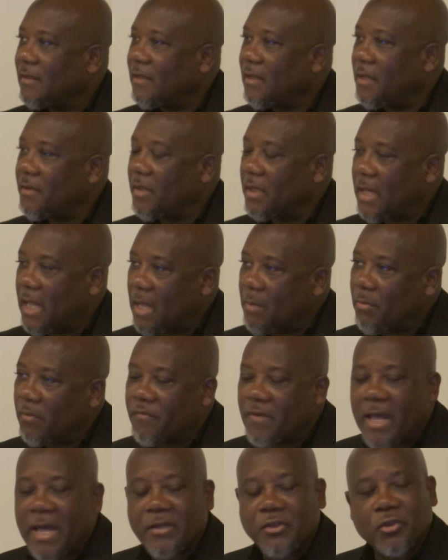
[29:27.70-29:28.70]
in the name
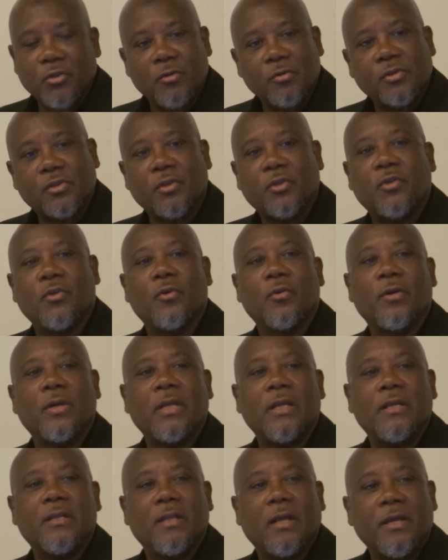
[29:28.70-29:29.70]
of national
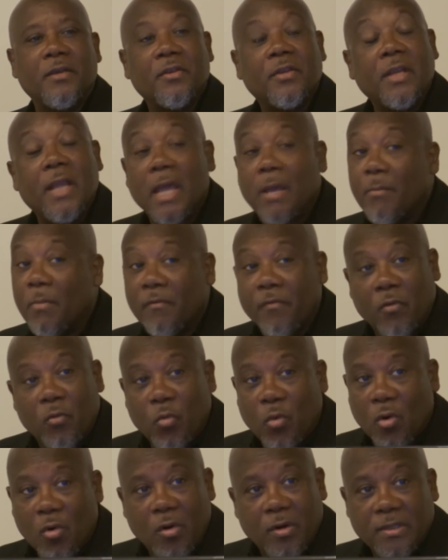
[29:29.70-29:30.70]
security, and in the name of a
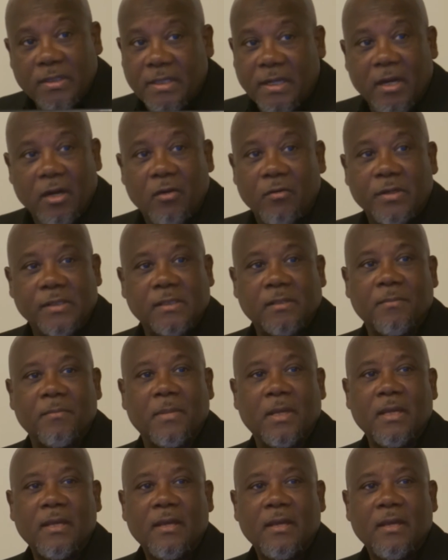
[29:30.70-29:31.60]
war on terrorism